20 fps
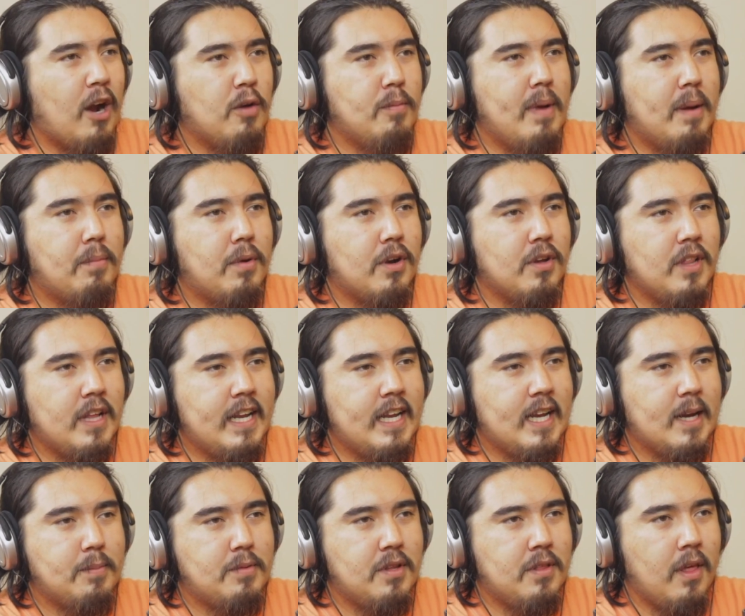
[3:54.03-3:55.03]
remember
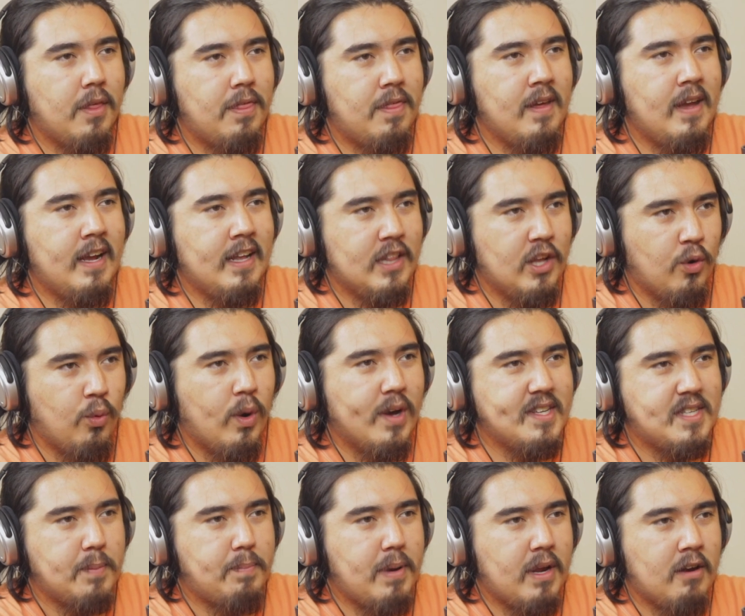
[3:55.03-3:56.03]
leading up to The Thing, there
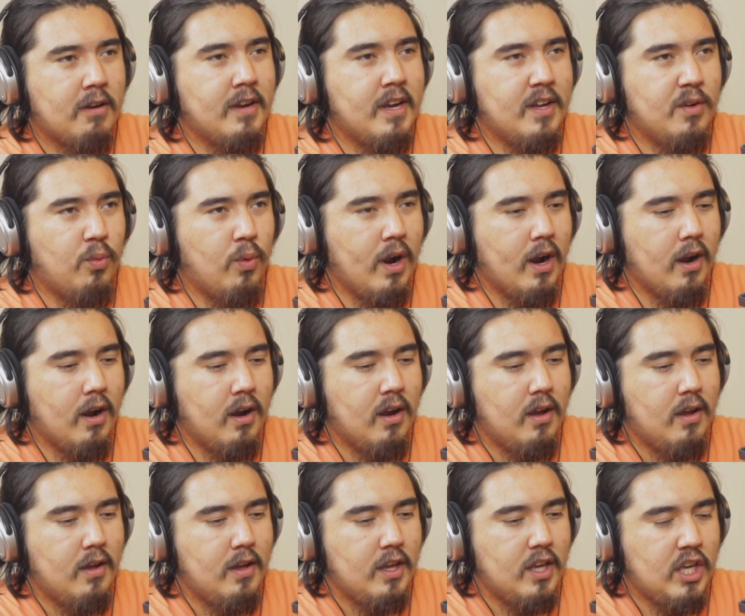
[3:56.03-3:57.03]
was a period where
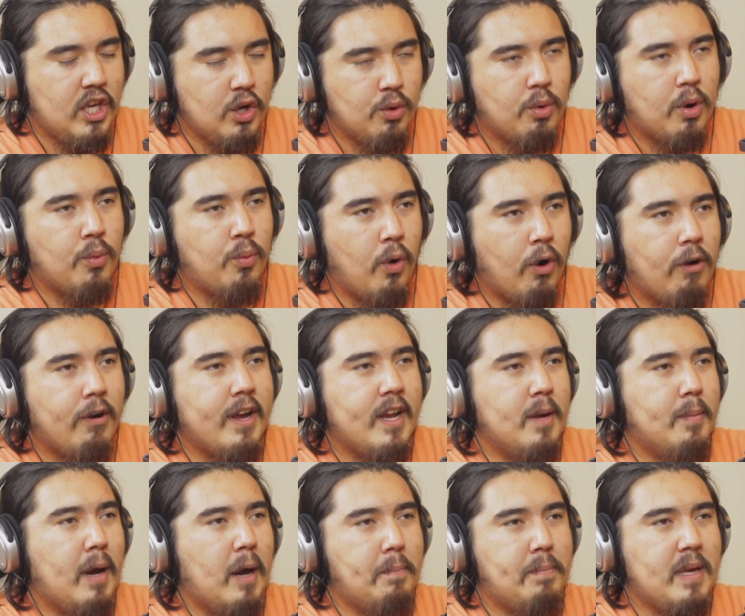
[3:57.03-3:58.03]
you were
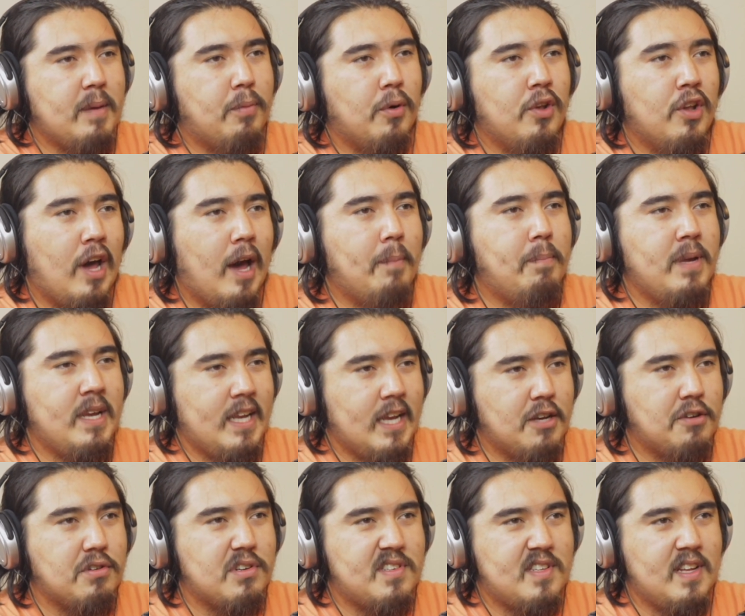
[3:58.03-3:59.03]
worried about people not being
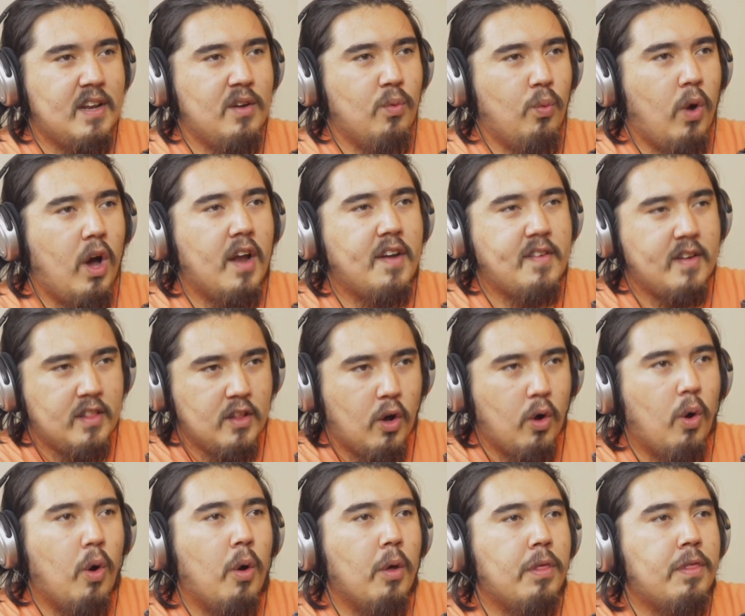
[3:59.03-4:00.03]
interested in watching the
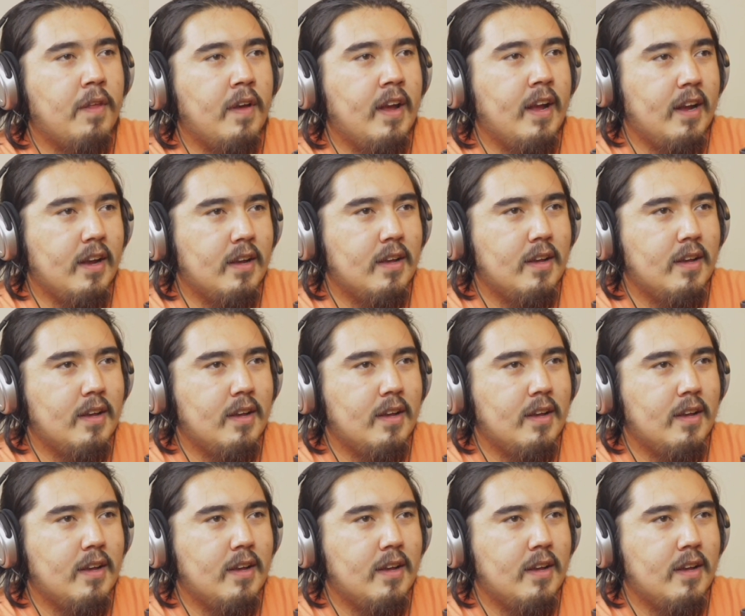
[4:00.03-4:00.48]
whole thing